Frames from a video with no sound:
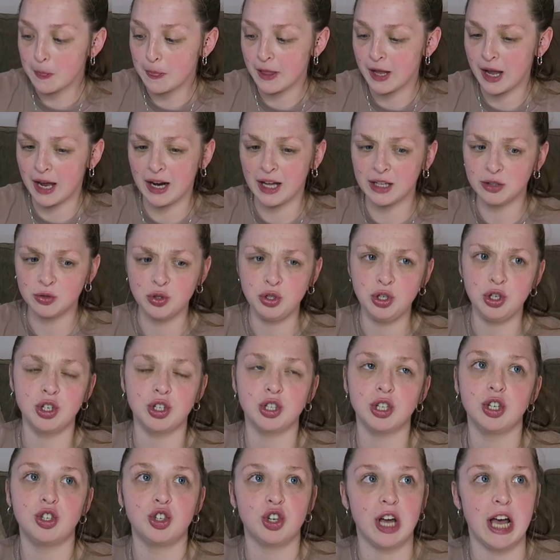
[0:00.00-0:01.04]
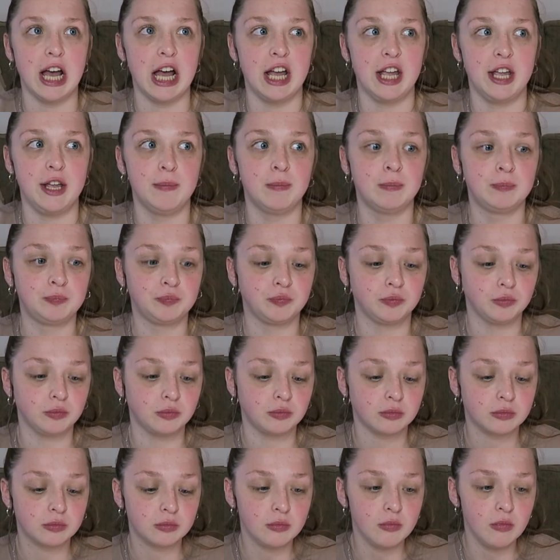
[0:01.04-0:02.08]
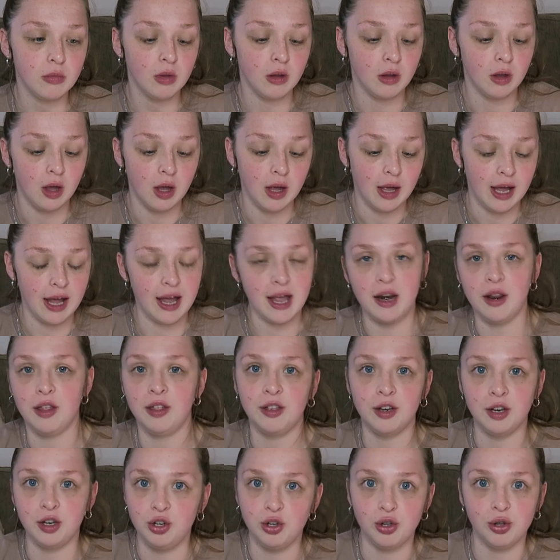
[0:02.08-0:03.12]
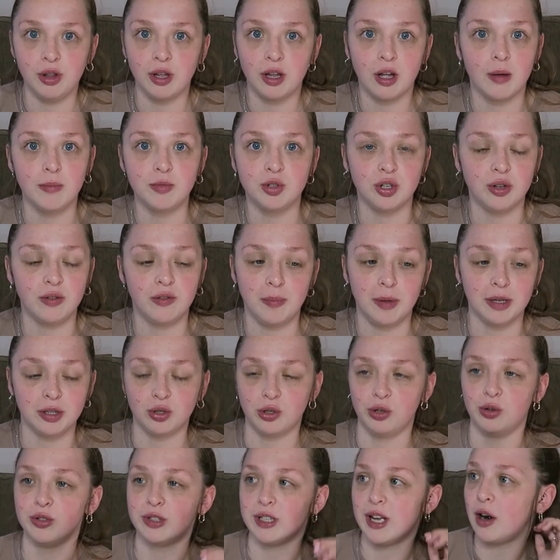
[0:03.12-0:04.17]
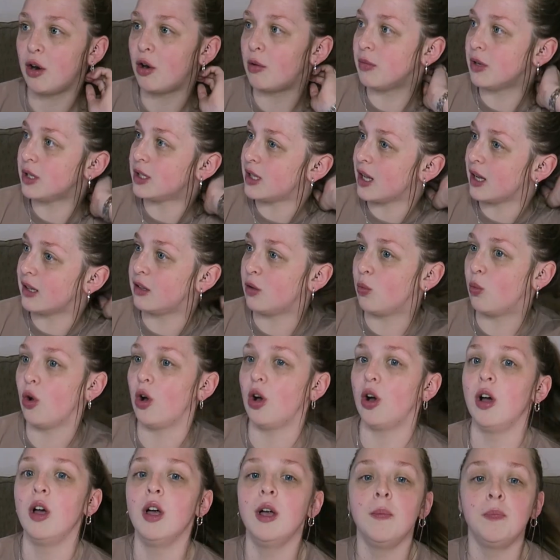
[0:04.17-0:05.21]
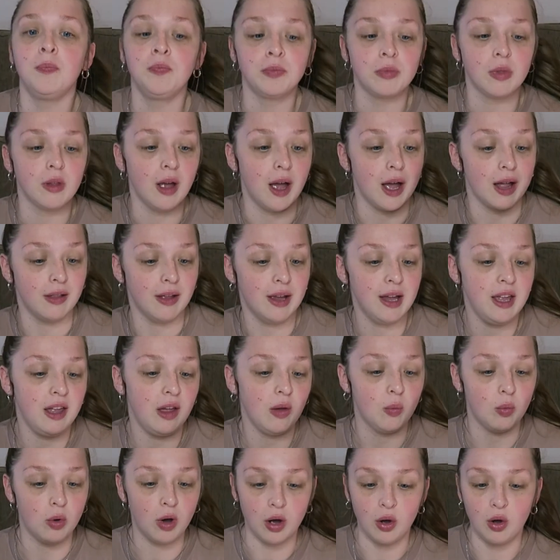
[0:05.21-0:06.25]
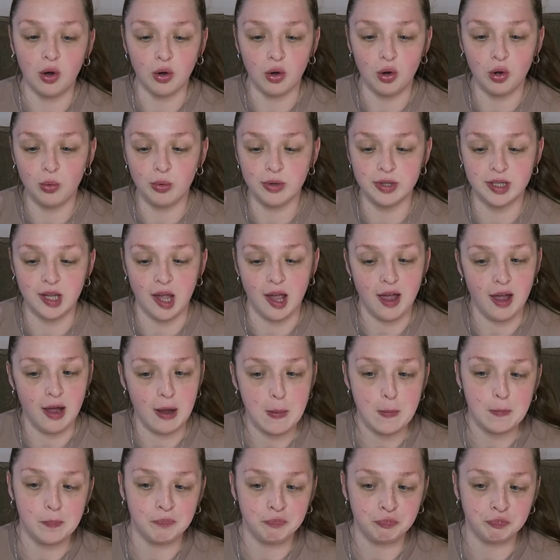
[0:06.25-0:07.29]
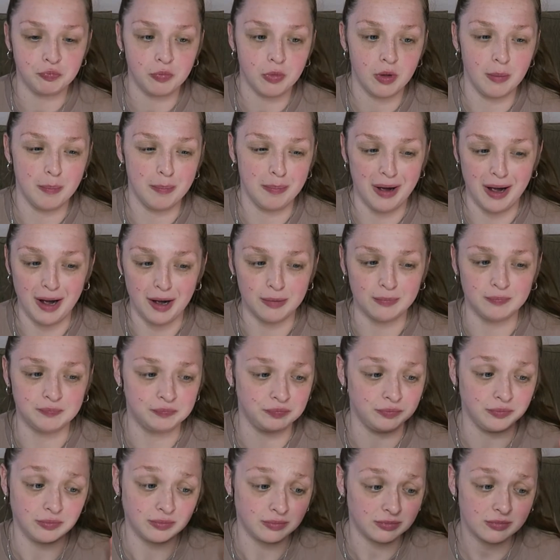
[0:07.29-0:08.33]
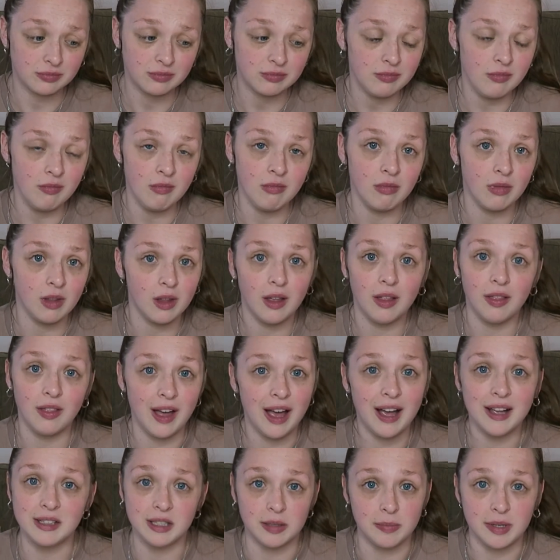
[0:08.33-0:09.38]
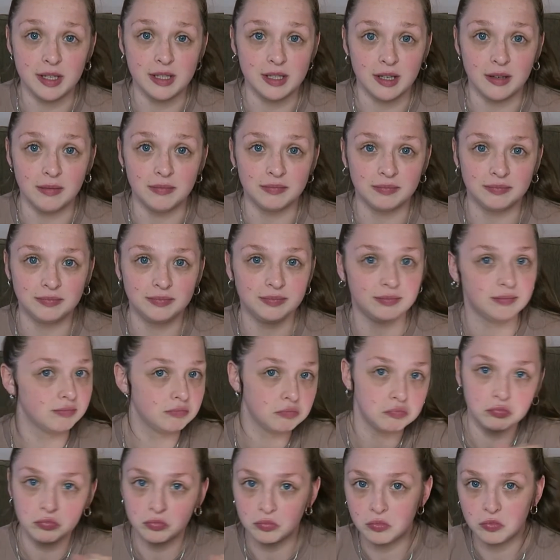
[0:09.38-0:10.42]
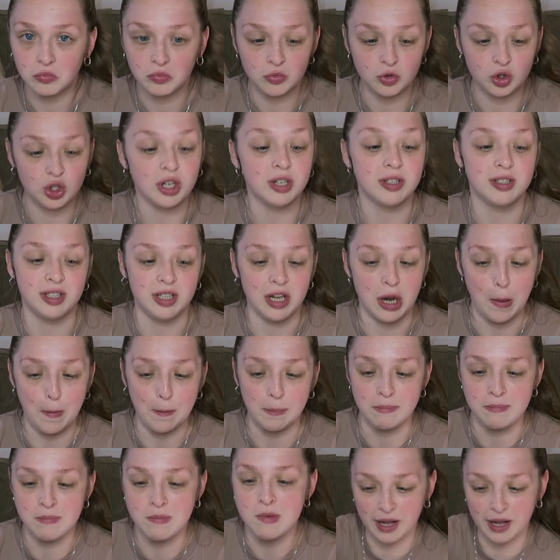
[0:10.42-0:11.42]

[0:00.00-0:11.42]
I don't usually try anything new that comes out from McDonald's. I normally stick to what I like and what I always get, but that is amazing. Just saying.